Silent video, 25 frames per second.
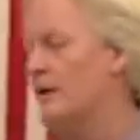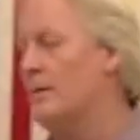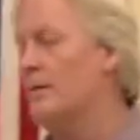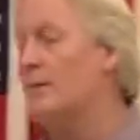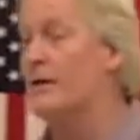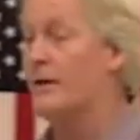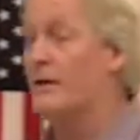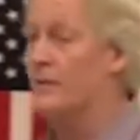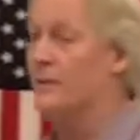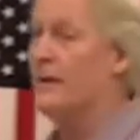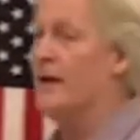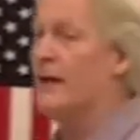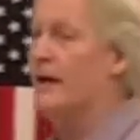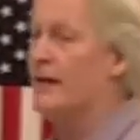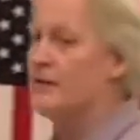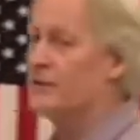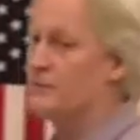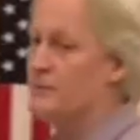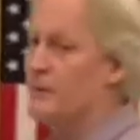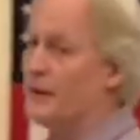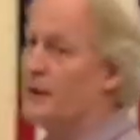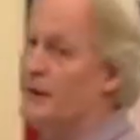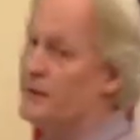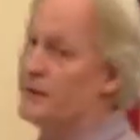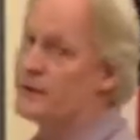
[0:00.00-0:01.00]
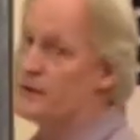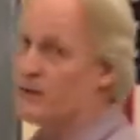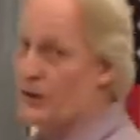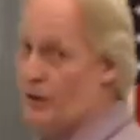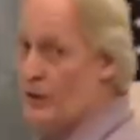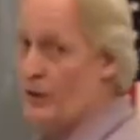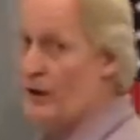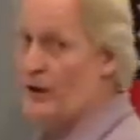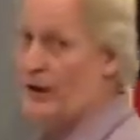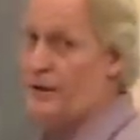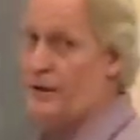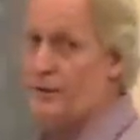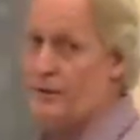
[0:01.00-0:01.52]
epitomize what he was
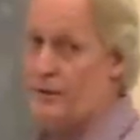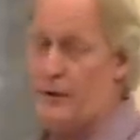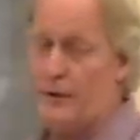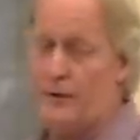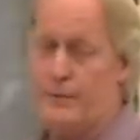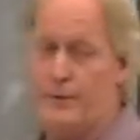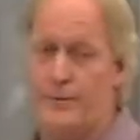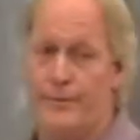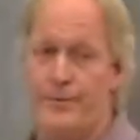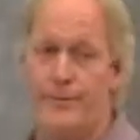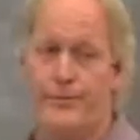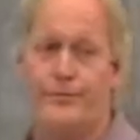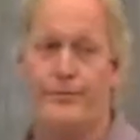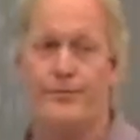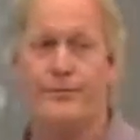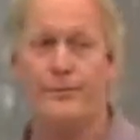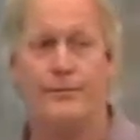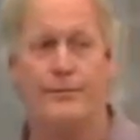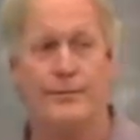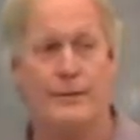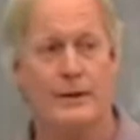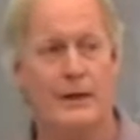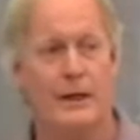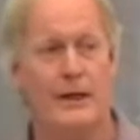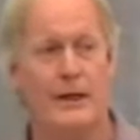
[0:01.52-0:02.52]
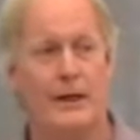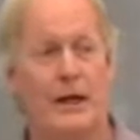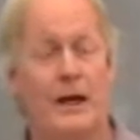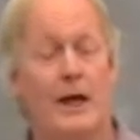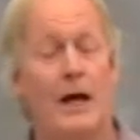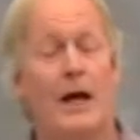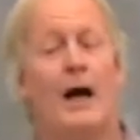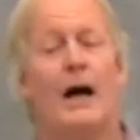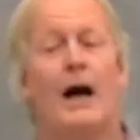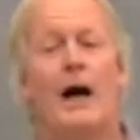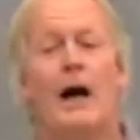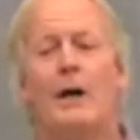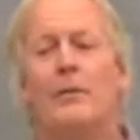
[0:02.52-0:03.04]
going through.
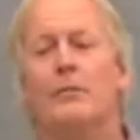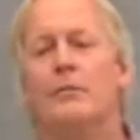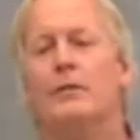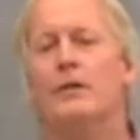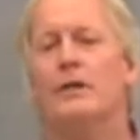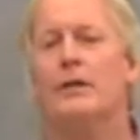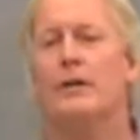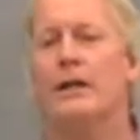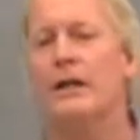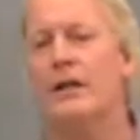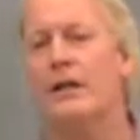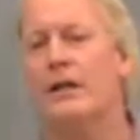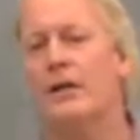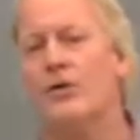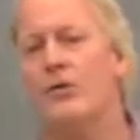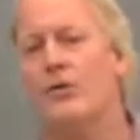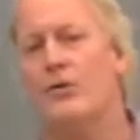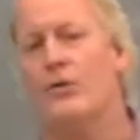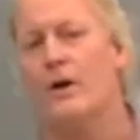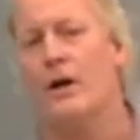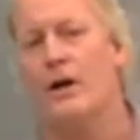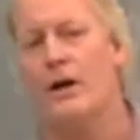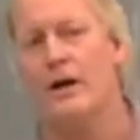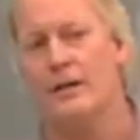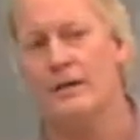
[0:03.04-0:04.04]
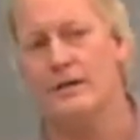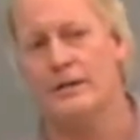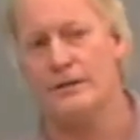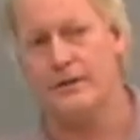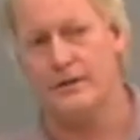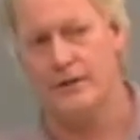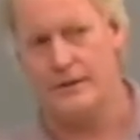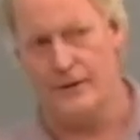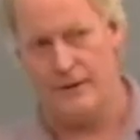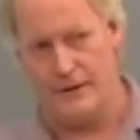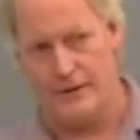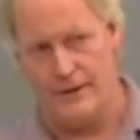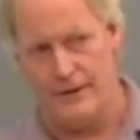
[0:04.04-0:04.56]
I'm looking
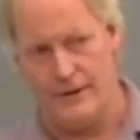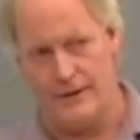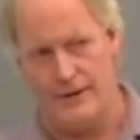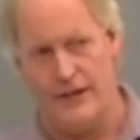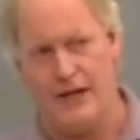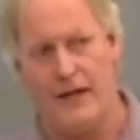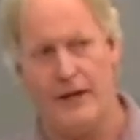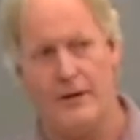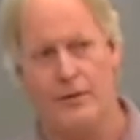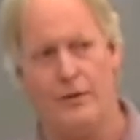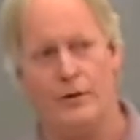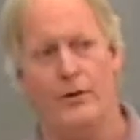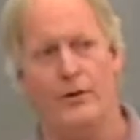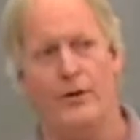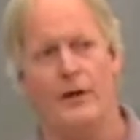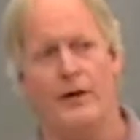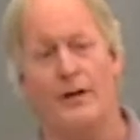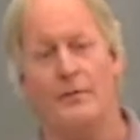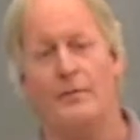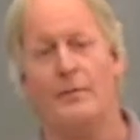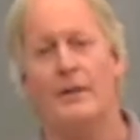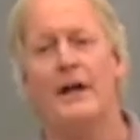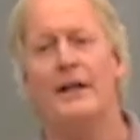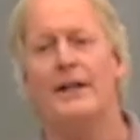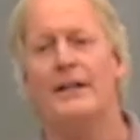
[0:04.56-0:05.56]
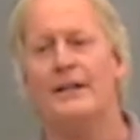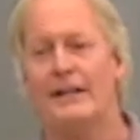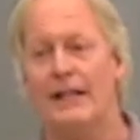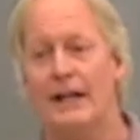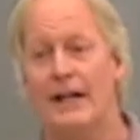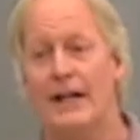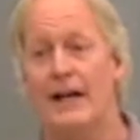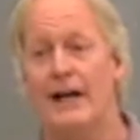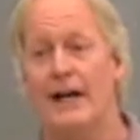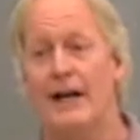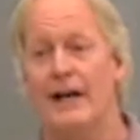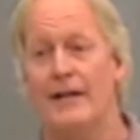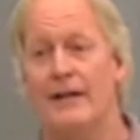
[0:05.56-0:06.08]
across the table at my
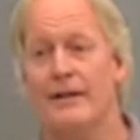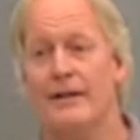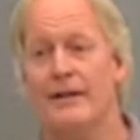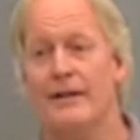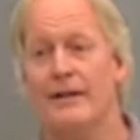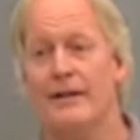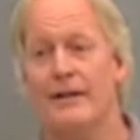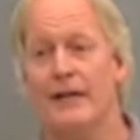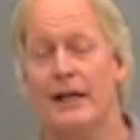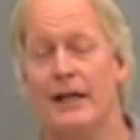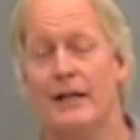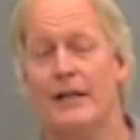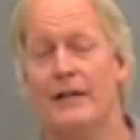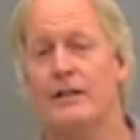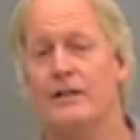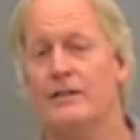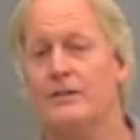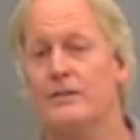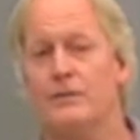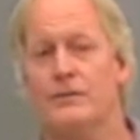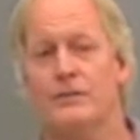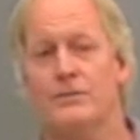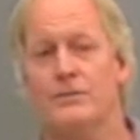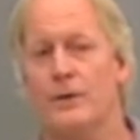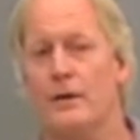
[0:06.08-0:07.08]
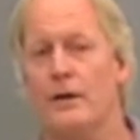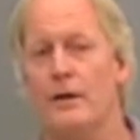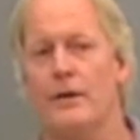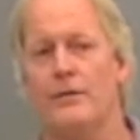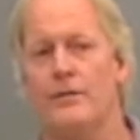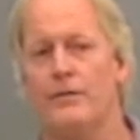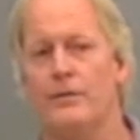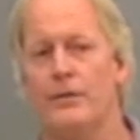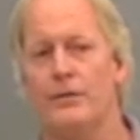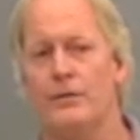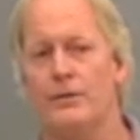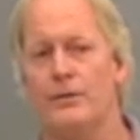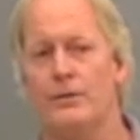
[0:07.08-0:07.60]
dad, and this was one
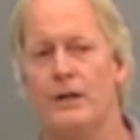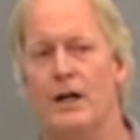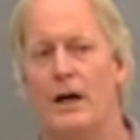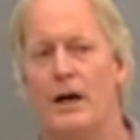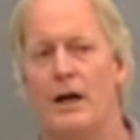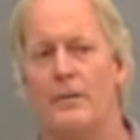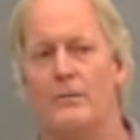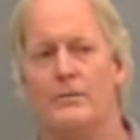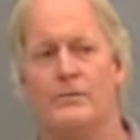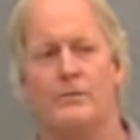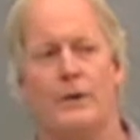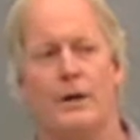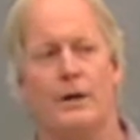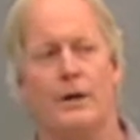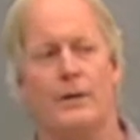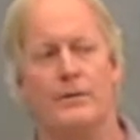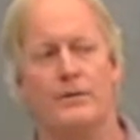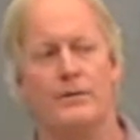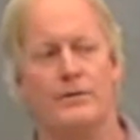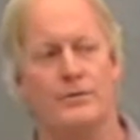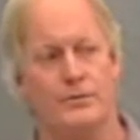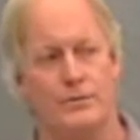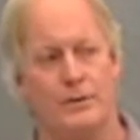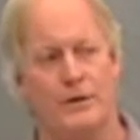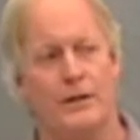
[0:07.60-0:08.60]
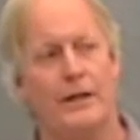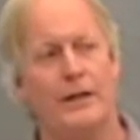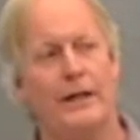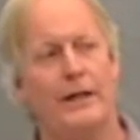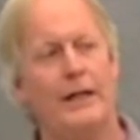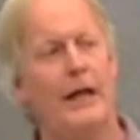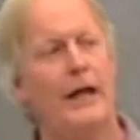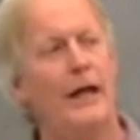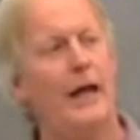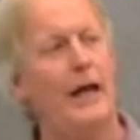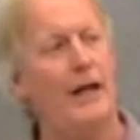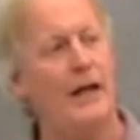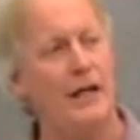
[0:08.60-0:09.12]
of the few times when I was
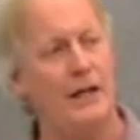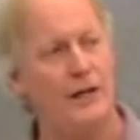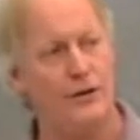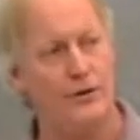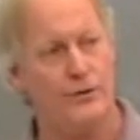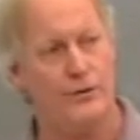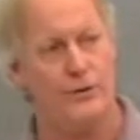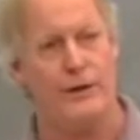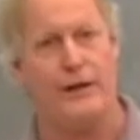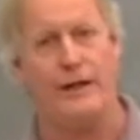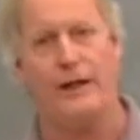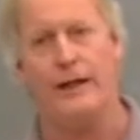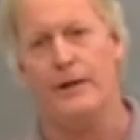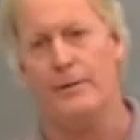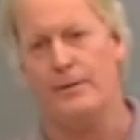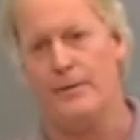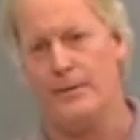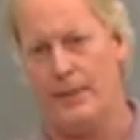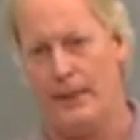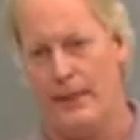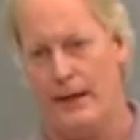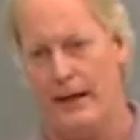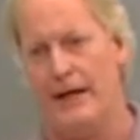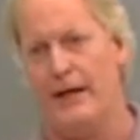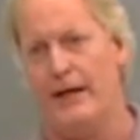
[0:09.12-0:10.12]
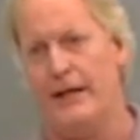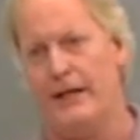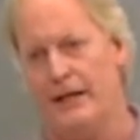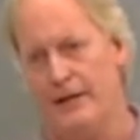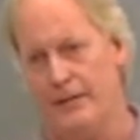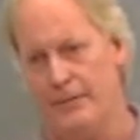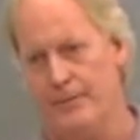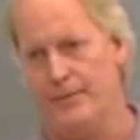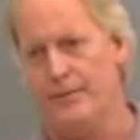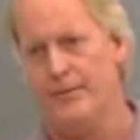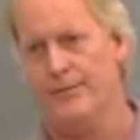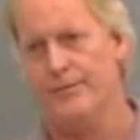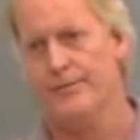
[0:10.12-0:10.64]
really angry at
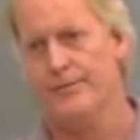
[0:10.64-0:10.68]
him.